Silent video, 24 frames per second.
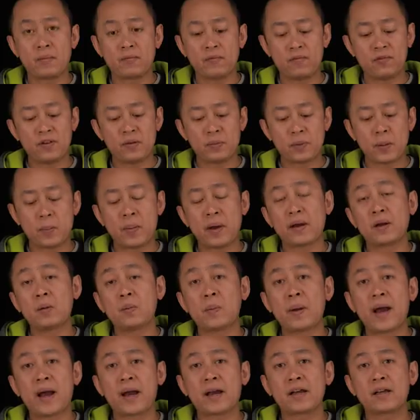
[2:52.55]
flip the panel
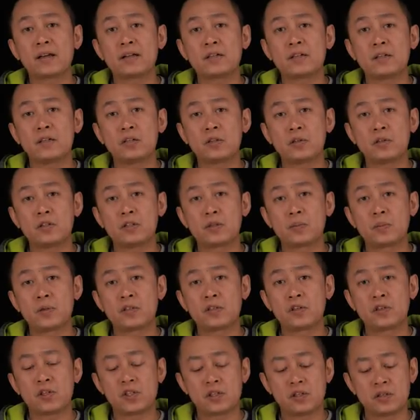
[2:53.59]
back into its
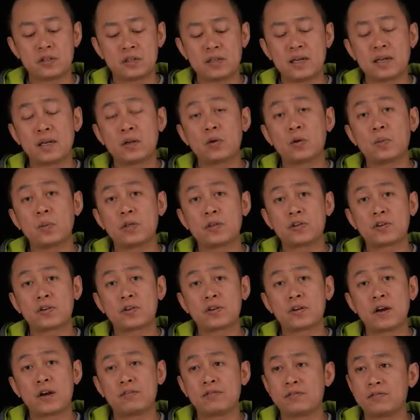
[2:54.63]
position, then it will be
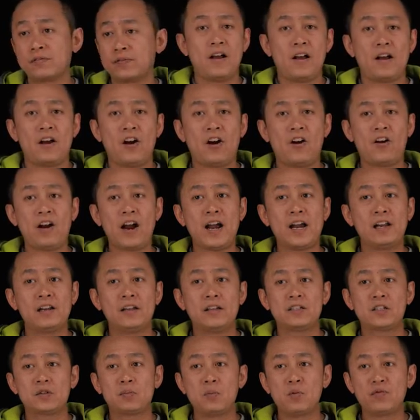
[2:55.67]
turned off. All right,
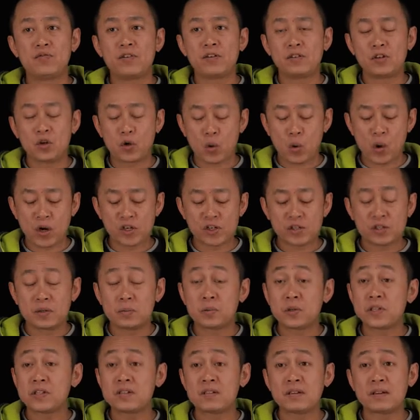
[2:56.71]
let's move on to question
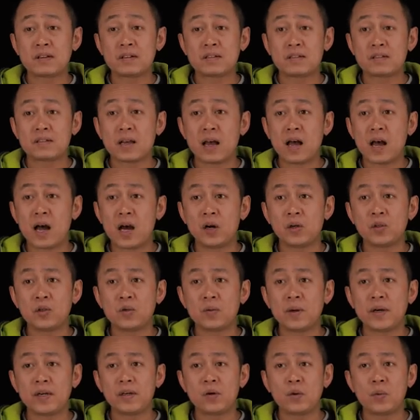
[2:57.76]
number 6. How
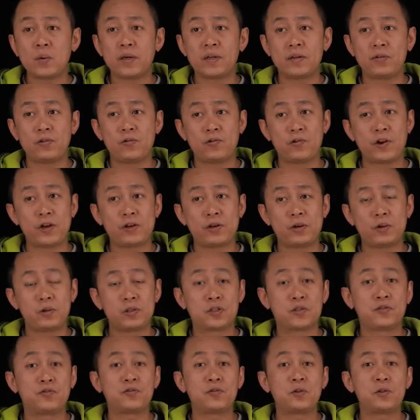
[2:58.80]
do I know when the radio
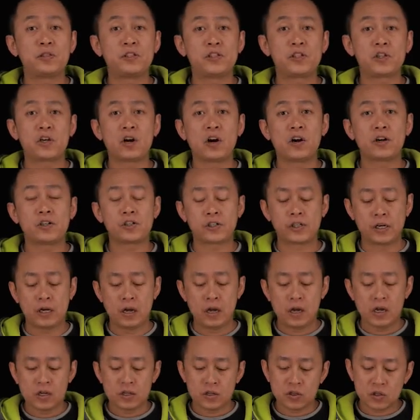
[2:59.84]
is fully charged?
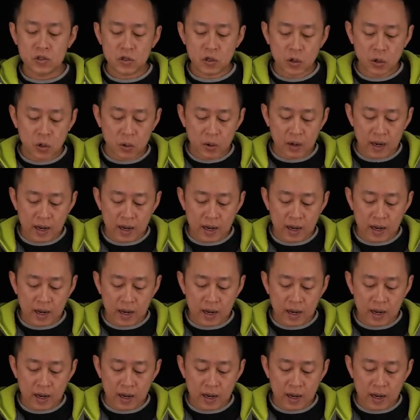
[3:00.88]
So